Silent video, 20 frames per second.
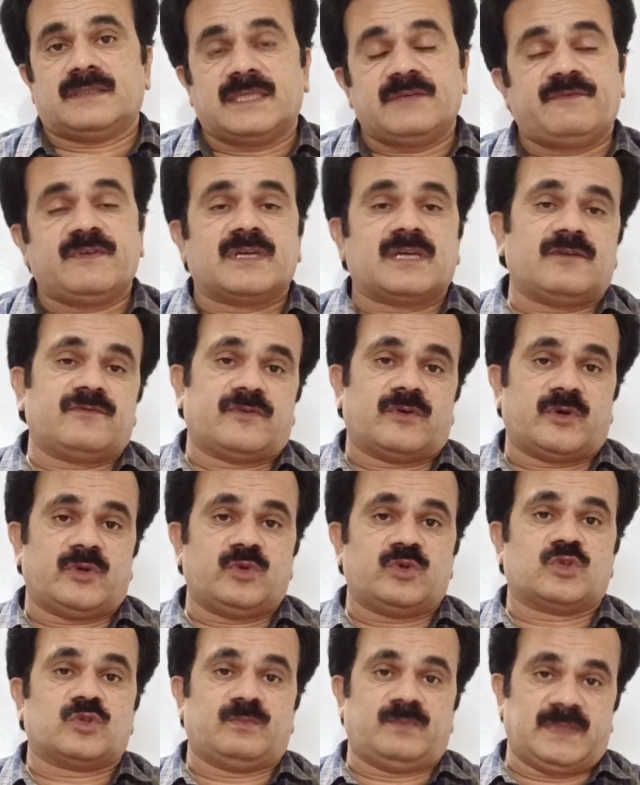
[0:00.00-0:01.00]
difficult for
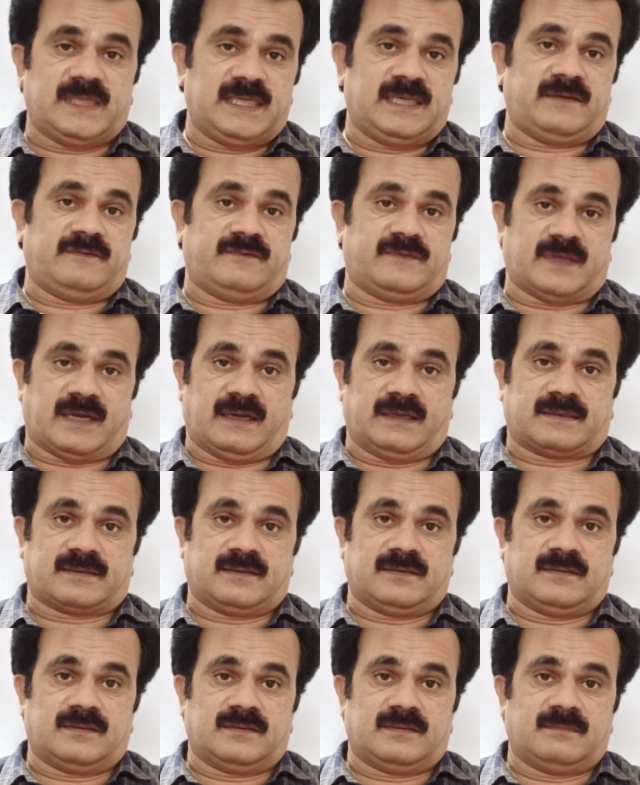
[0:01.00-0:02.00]
you to believe that
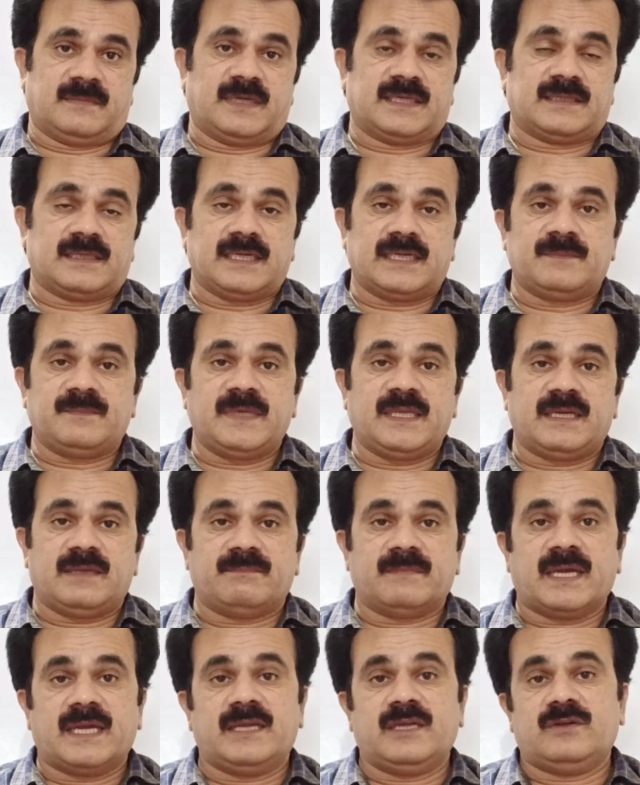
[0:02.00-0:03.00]
but let me
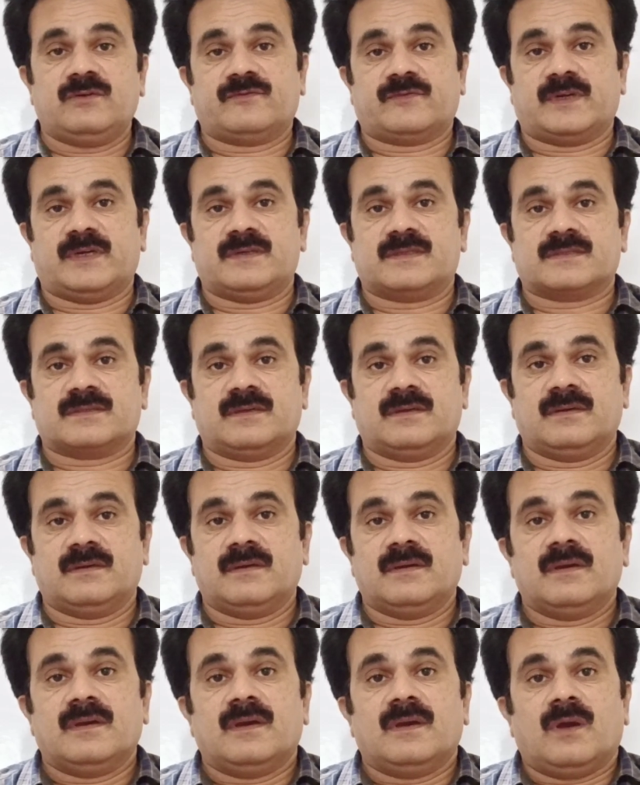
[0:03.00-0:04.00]
remind you friends
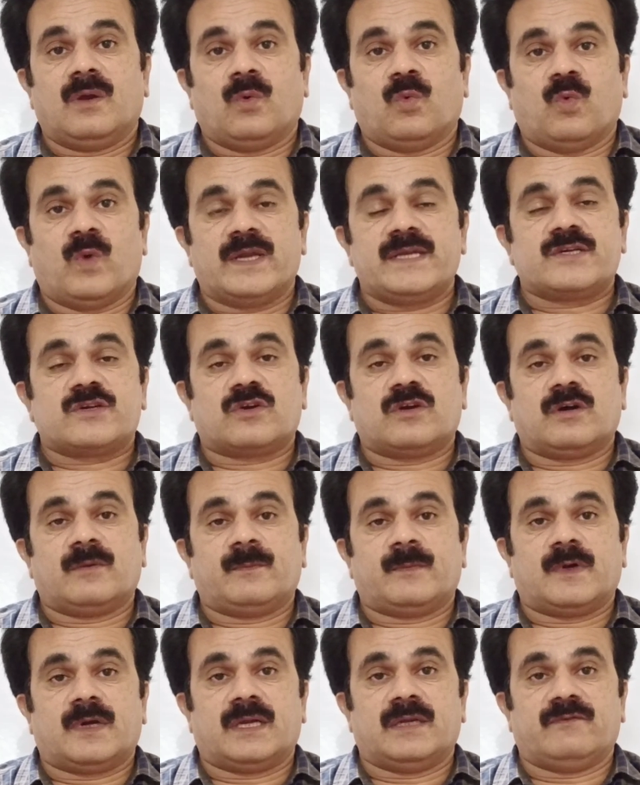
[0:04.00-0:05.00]
one
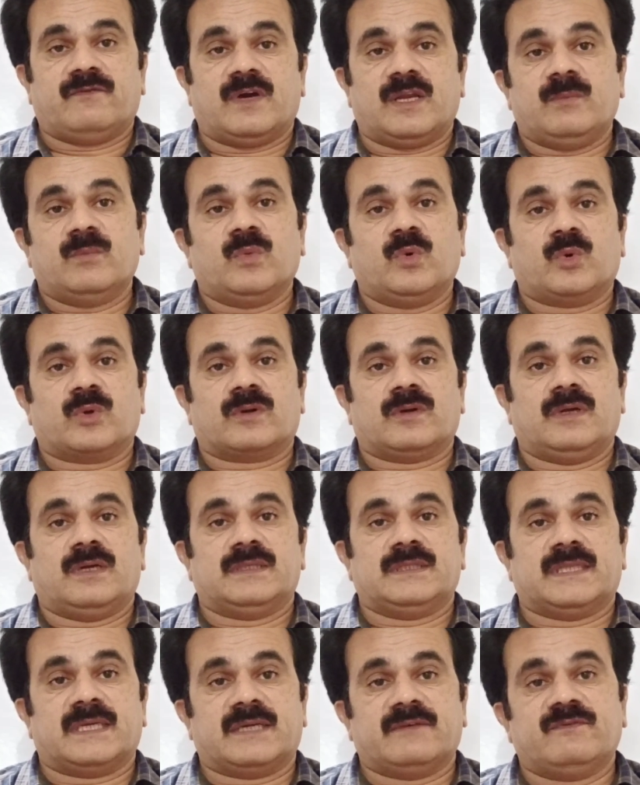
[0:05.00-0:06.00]
drop and one more
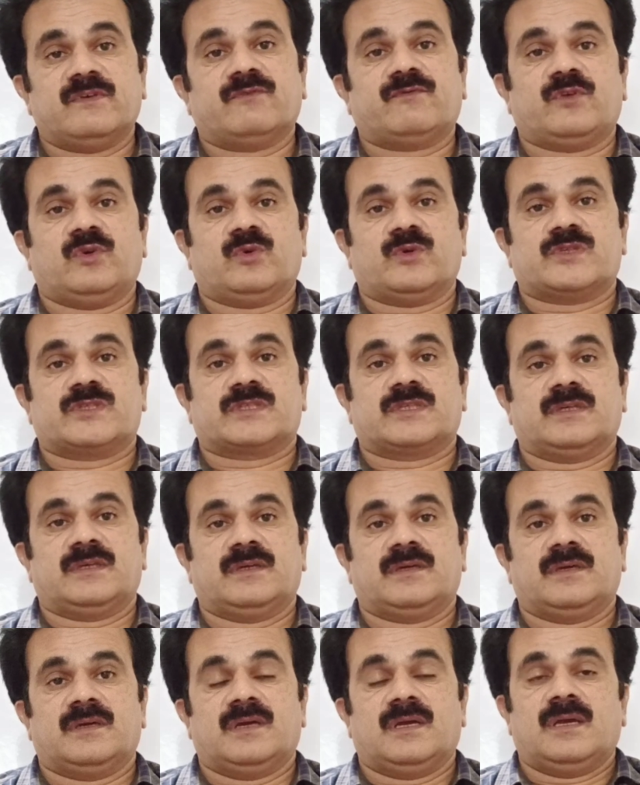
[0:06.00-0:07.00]
the river flows
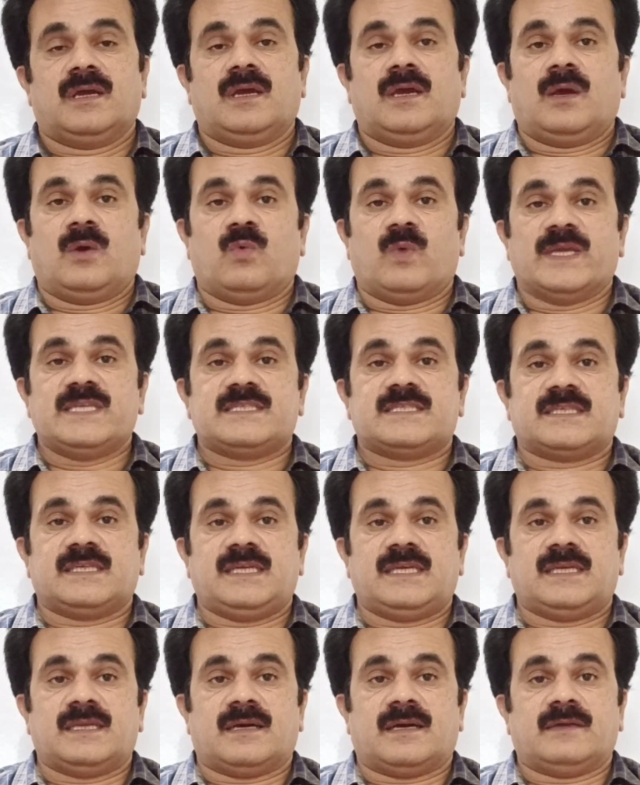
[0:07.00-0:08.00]
one
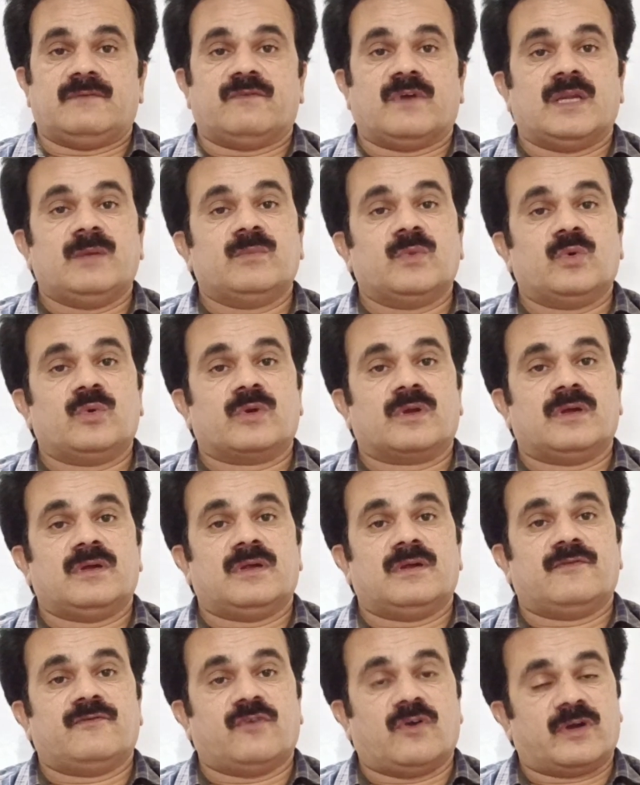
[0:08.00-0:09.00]
seed and one more
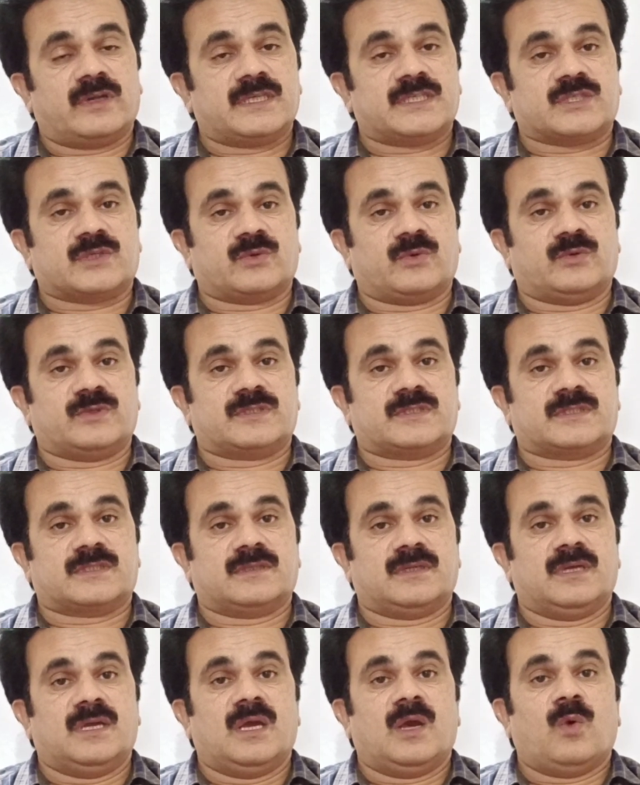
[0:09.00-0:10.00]
forest grows
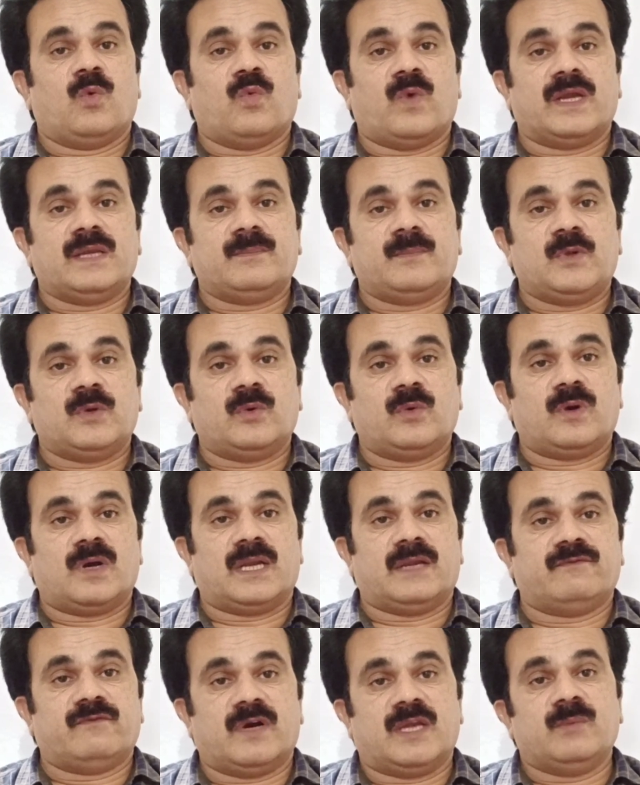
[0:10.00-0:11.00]
one blow
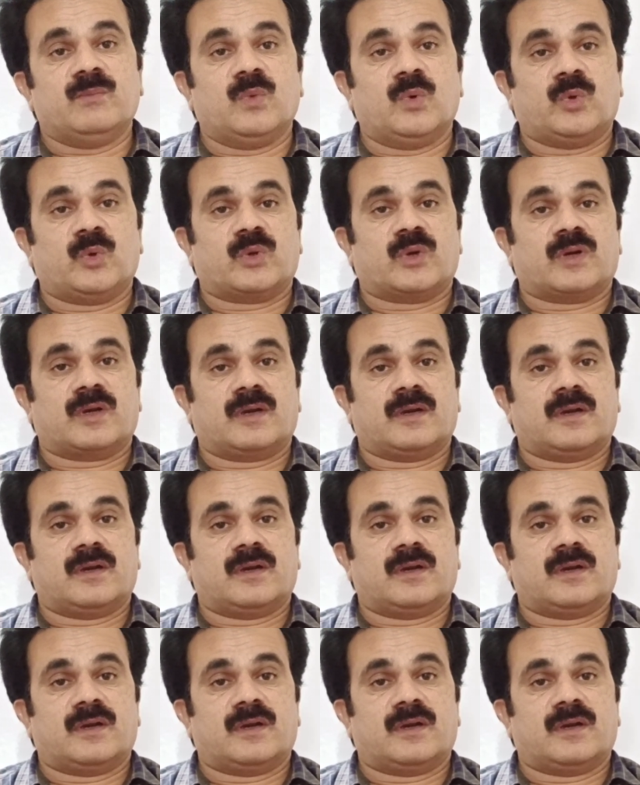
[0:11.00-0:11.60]
and one more